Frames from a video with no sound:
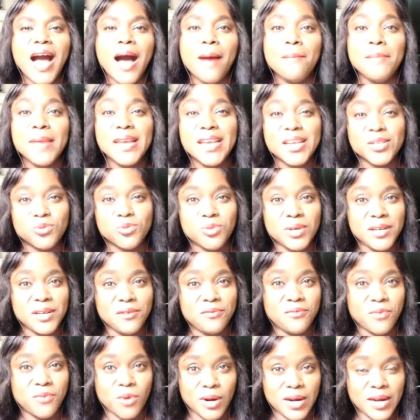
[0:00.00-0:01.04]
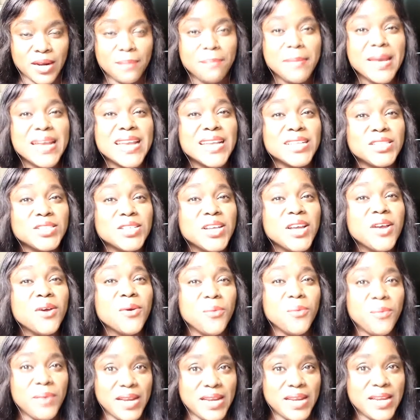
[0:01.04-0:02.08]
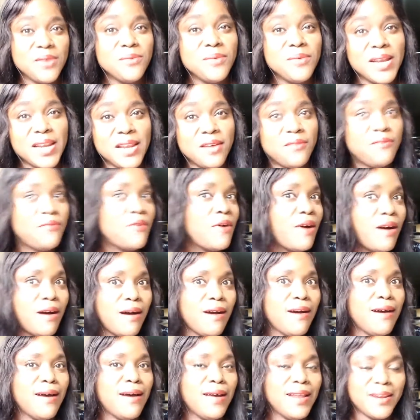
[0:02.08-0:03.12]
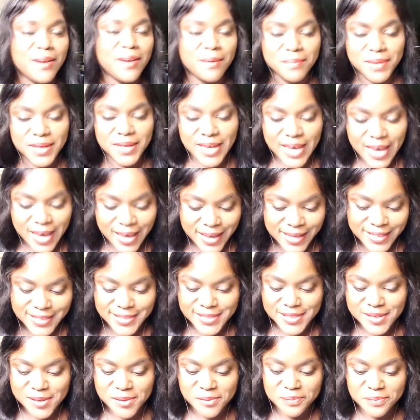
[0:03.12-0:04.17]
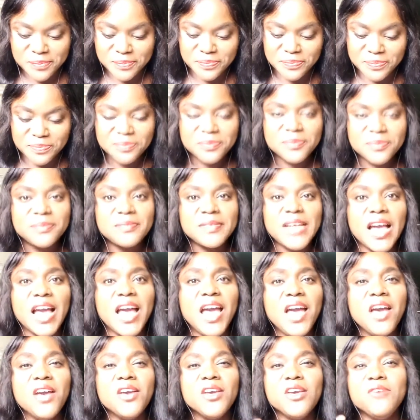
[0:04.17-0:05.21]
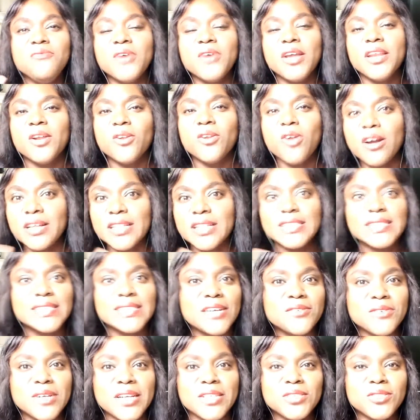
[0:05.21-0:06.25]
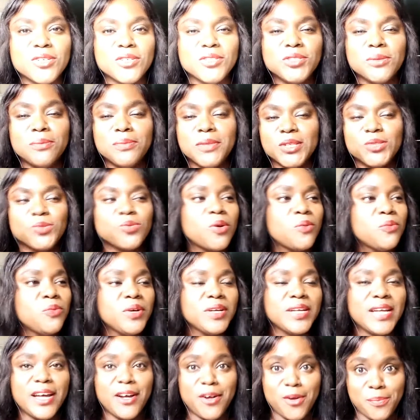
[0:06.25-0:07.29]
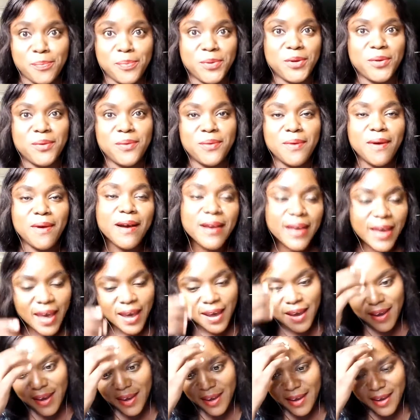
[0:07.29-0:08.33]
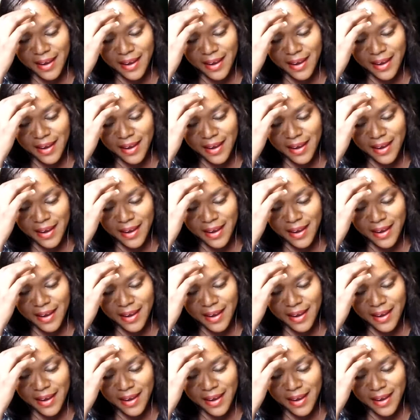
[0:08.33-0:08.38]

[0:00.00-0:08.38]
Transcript: and make it really fun. Make it really, really fun. Number eight, if you're in a long distance relationship, this one will help you. Okay?